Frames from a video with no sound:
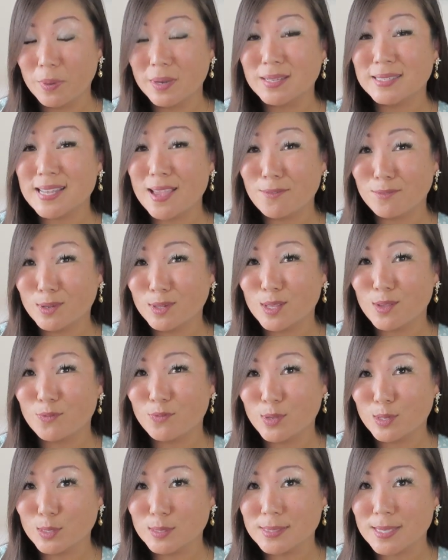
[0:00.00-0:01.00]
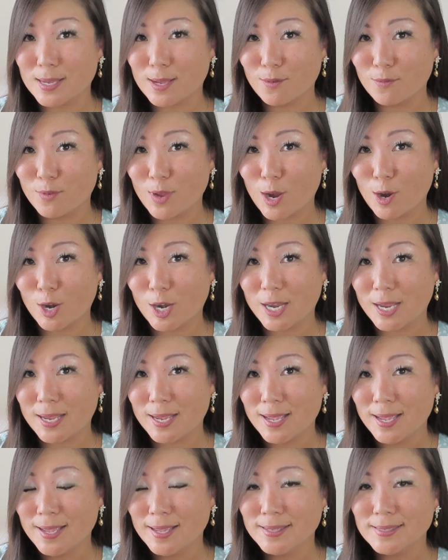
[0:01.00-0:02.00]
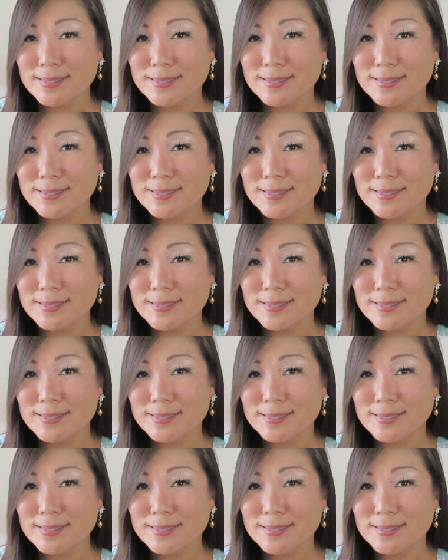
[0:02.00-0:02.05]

but it definitely feels like a very